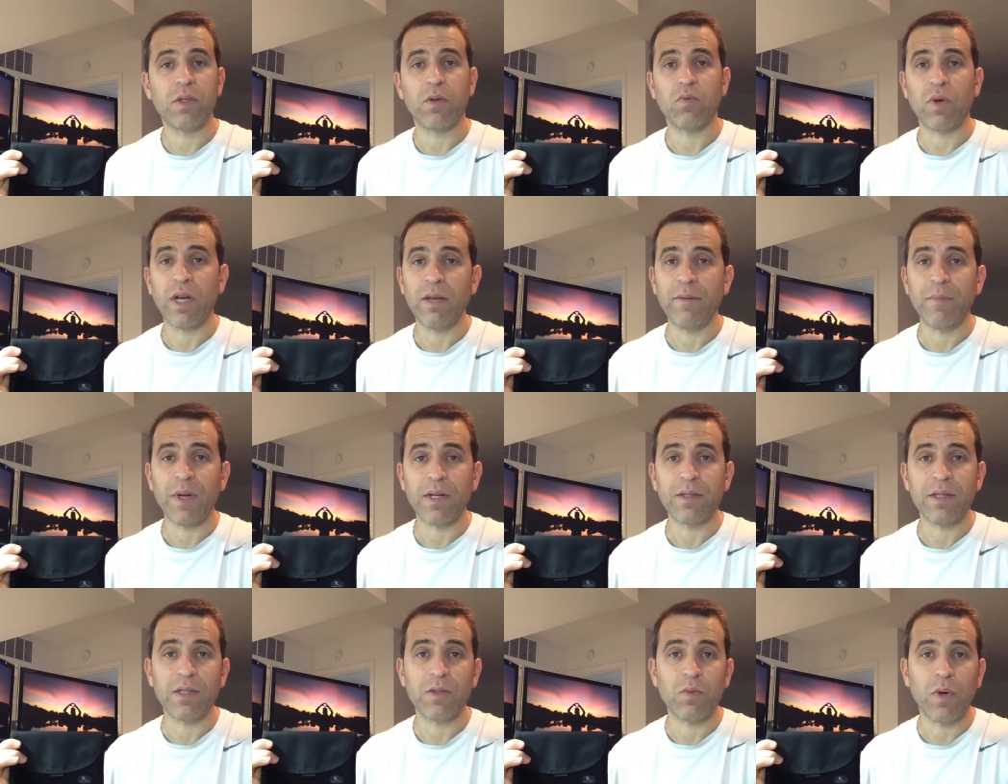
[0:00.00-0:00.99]
a running
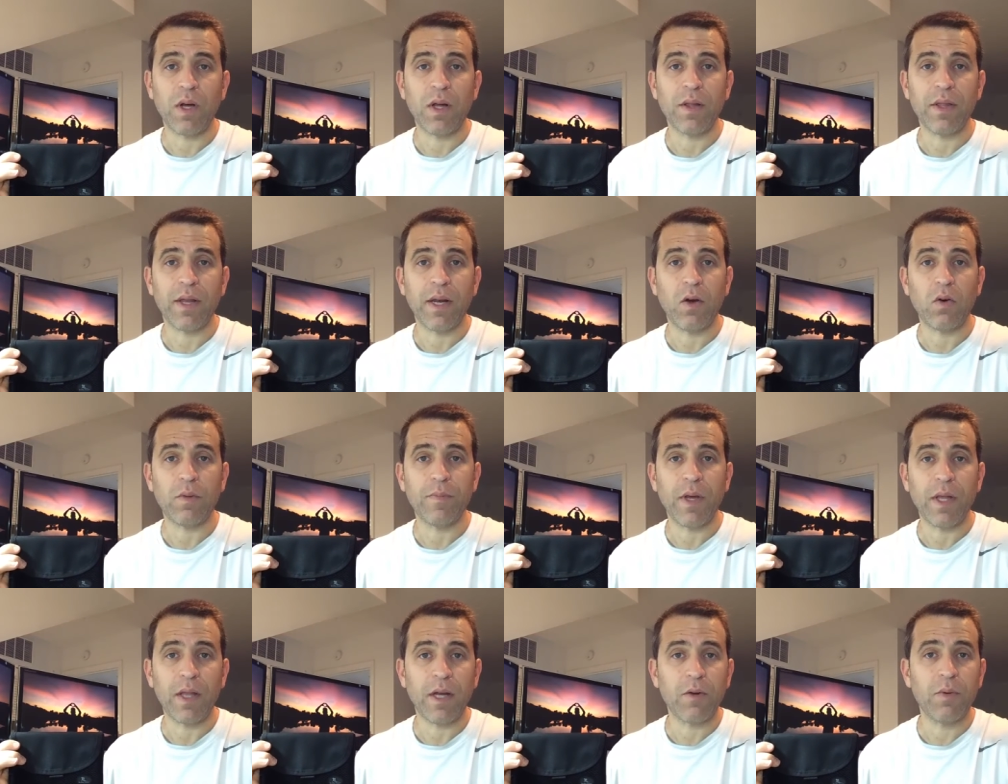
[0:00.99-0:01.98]
belt as well that I hold
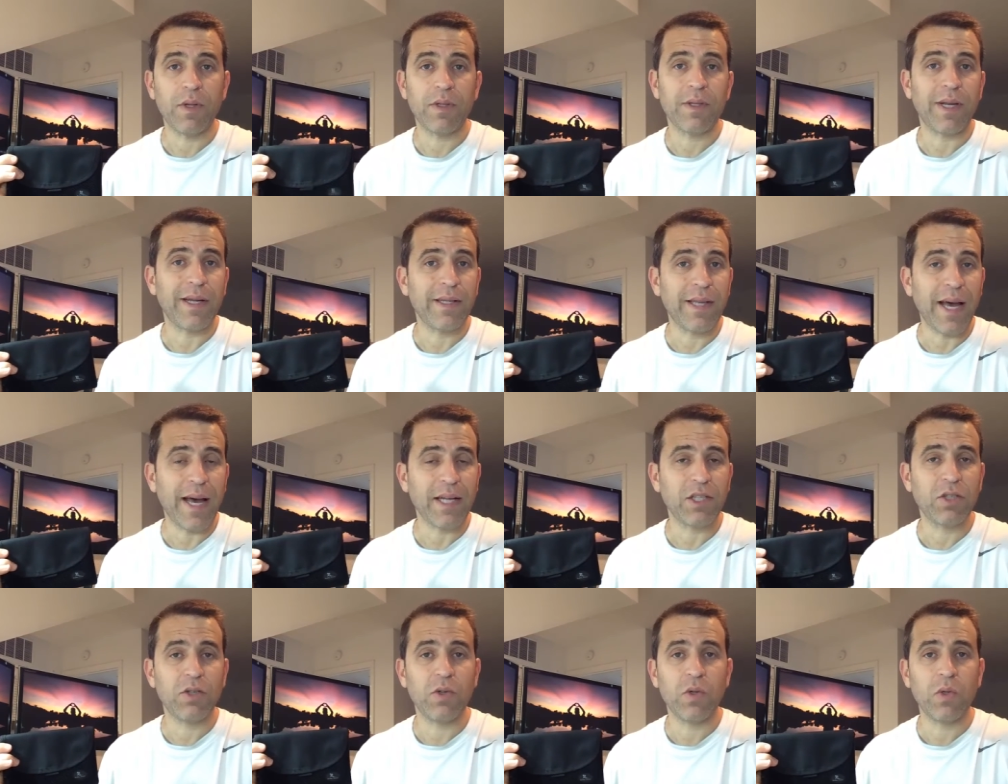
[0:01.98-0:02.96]
my liquids that I
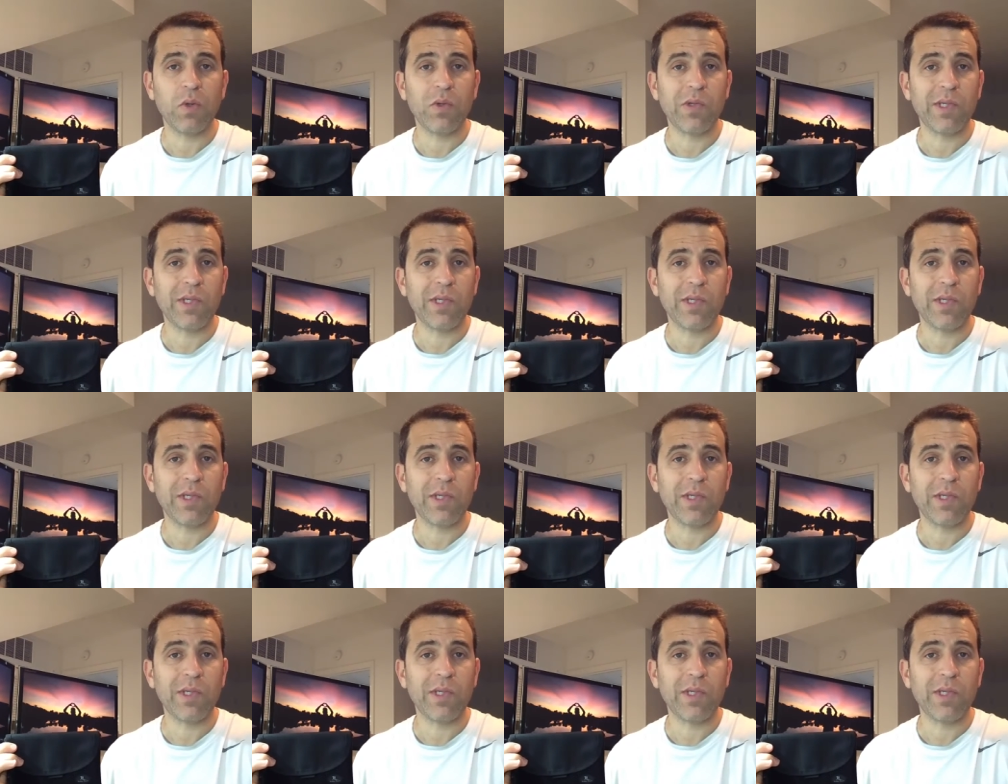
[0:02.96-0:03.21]
attach to.